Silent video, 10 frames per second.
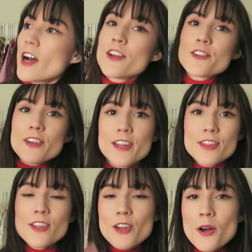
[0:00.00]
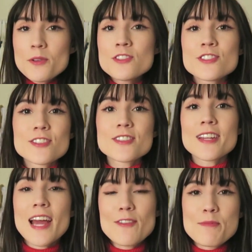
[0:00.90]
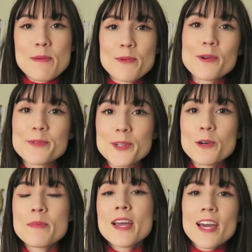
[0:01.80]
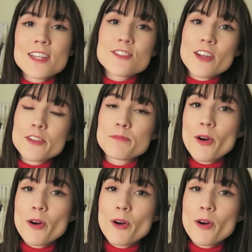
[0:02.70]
underneath the coats just so that I have a bit more room and it's not as